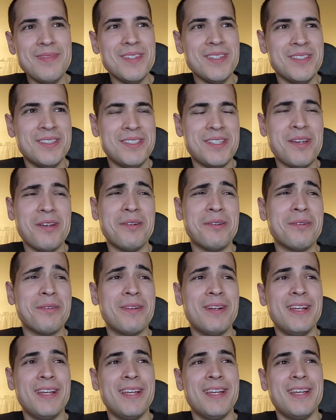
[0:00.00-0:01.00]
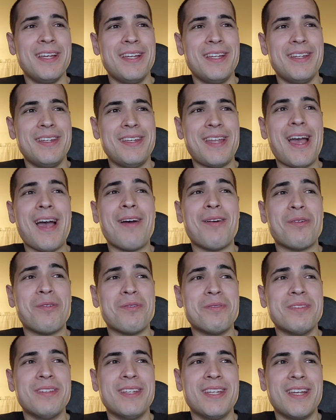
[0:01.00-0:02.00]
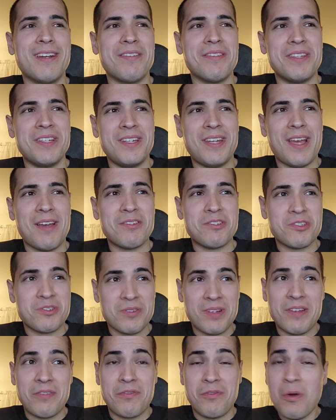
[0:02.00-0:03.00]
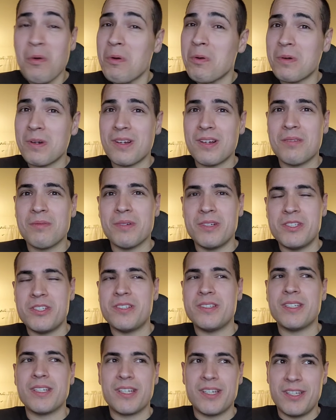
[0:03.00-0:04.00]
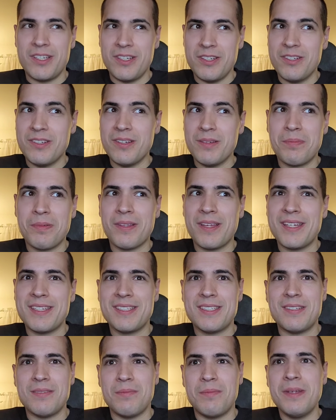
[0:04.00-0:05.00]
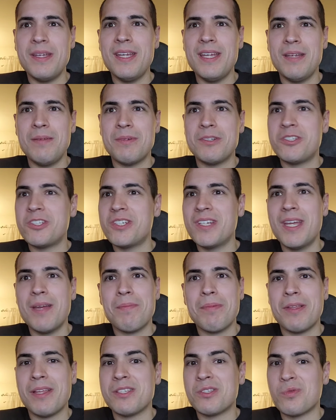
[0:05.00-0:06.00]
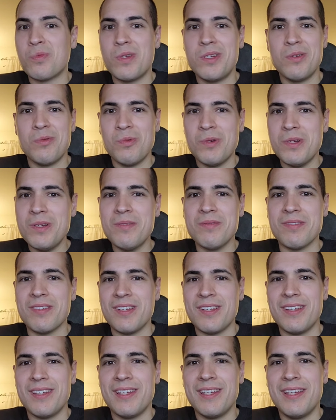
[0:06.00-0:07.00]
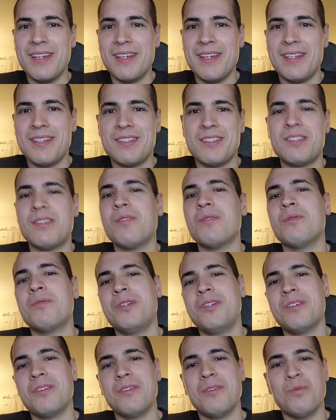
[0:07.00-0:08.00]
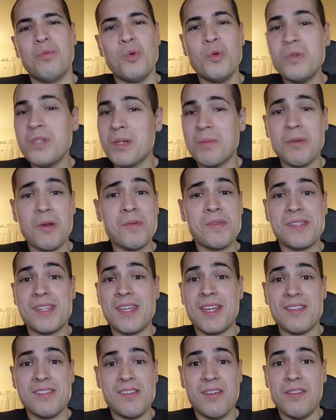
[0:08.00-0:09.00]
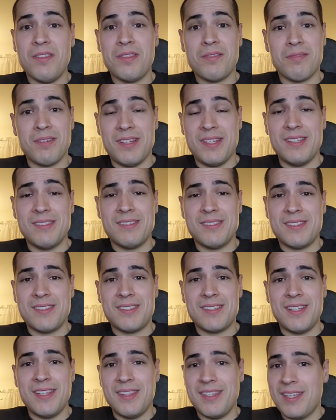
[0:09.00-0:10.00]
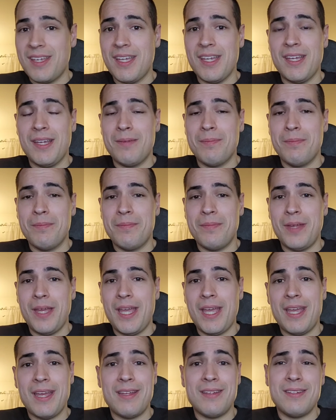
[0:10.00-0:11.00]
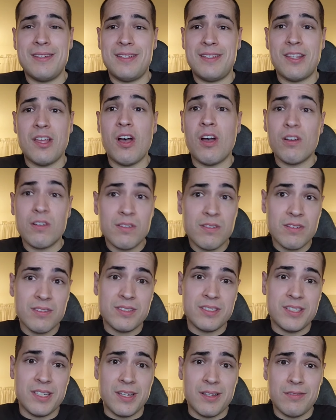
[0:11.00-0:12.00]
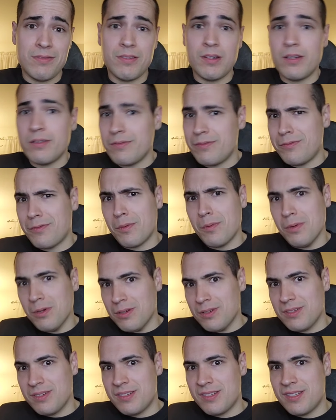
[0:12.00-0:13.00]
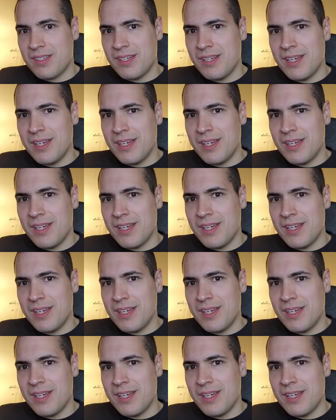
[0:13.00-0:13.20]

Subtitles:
So not only are they now strength 4, which is a good place to be, but you get +1 to wound. So you're wounding most things on 3s in the game, and the harder stuff on 4s,